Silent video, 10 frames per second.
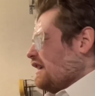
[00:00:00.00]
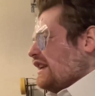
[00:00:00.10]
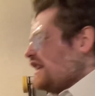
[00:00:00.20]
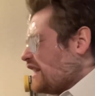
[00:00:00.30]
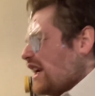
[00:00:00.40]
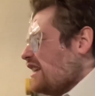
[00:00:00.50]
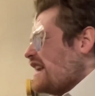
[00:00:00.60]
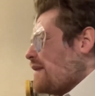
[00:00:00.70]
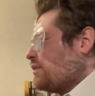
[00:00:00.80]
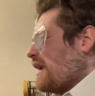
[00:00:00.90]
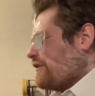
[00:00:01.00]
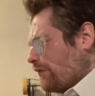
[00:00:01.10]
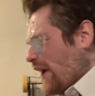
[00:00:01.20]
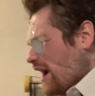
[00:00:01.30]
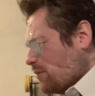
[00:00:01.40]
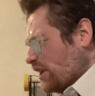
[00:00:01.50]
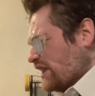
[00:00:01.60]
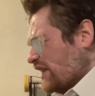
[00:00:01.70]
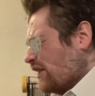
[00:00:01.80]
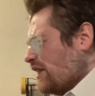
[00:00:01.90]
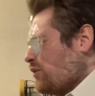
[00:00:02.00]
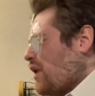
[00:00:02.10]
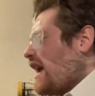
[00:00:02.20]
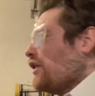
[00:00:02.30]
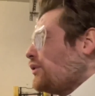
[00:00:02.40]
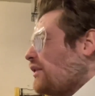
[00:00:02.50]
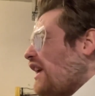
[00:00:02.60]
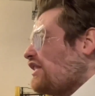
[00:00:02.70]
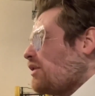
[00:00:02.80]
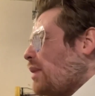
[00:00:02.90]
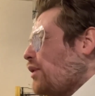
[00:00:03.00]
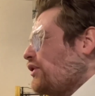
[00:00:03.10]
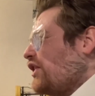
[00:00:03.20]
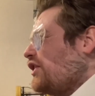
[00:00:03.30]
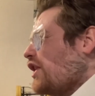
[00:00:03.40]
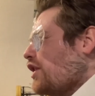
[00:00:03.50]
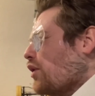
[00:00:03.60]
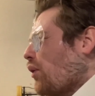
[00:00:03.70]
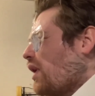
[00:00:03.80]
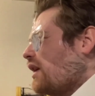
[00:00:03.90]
He kidnapped my family, Dillin. What else was I supposed to do?